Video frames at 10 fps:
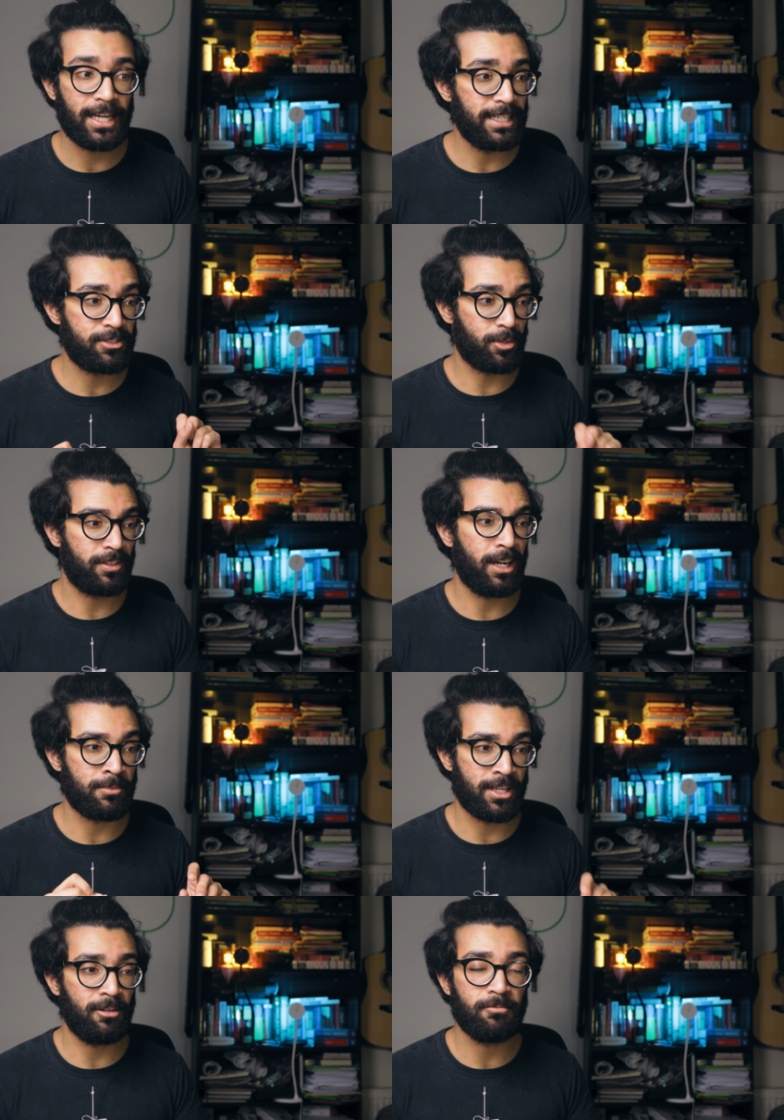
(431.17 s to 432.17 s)
and it sort of
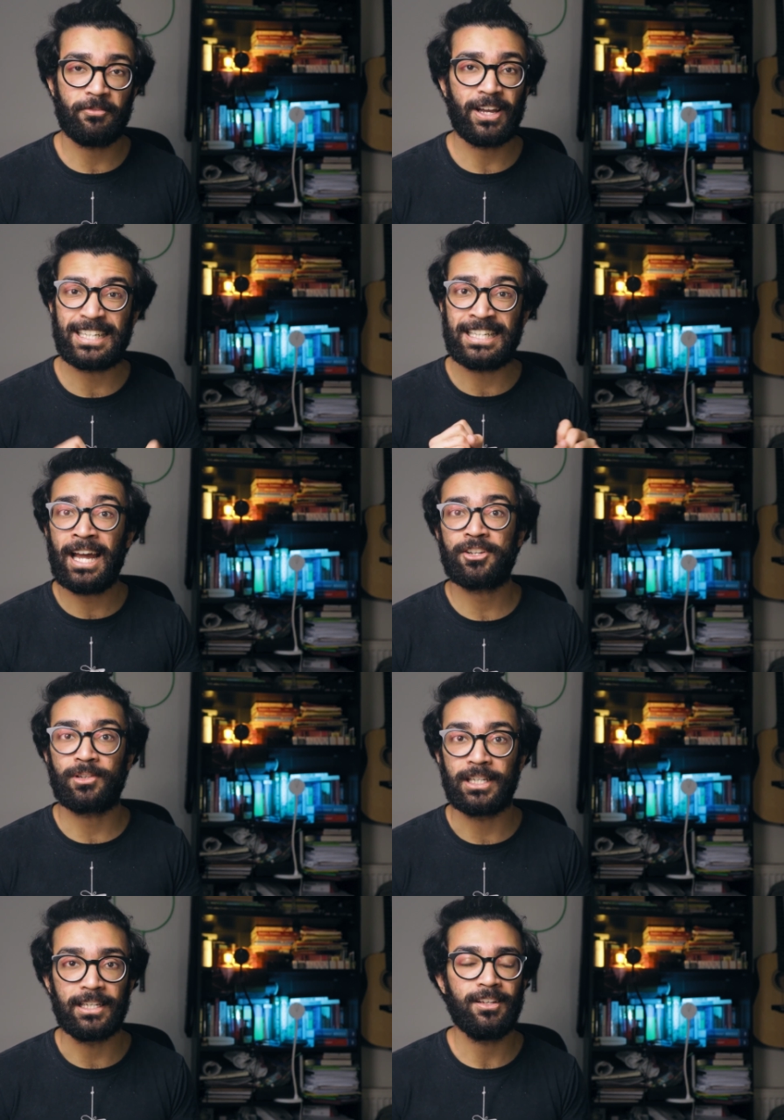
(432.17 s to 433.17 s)
comes out fairly
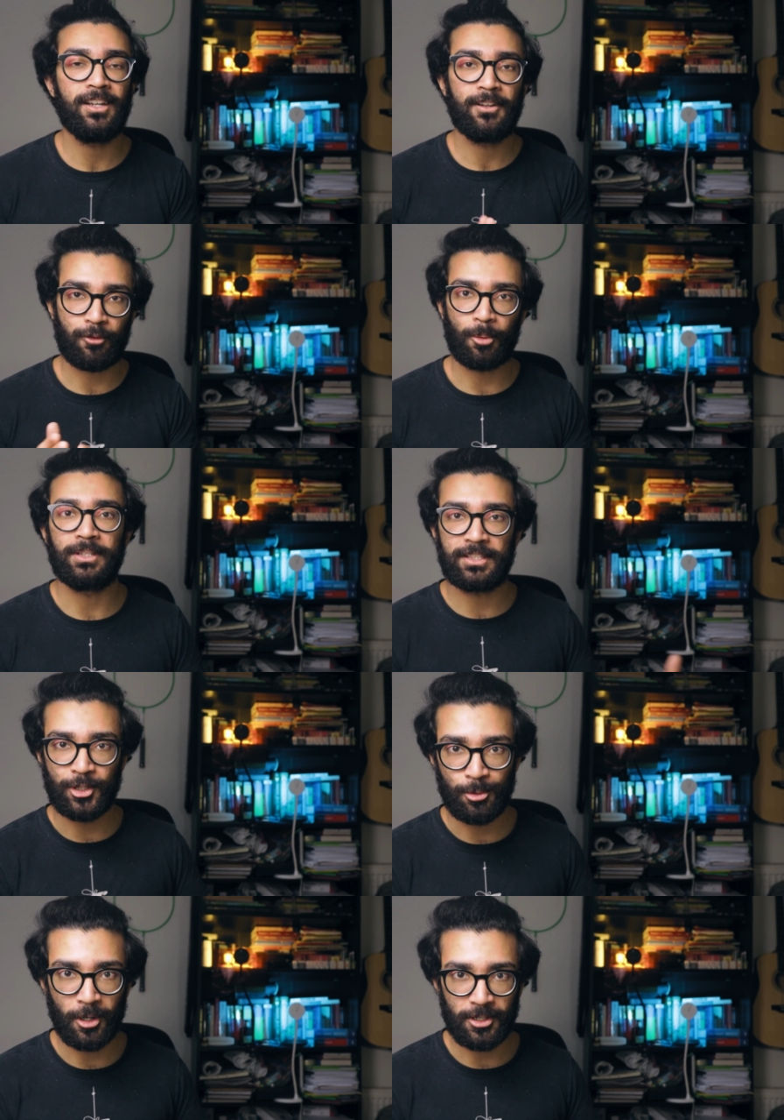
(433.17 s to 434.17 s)
naturally from this
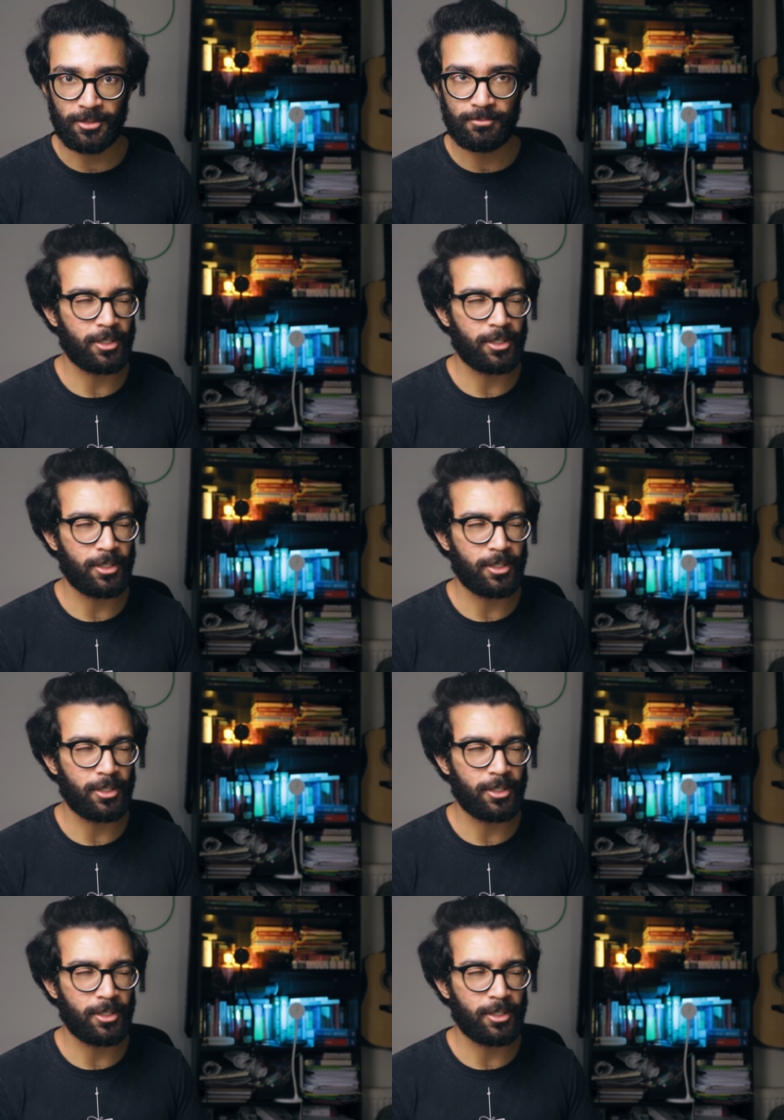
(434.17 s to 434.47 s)
new model.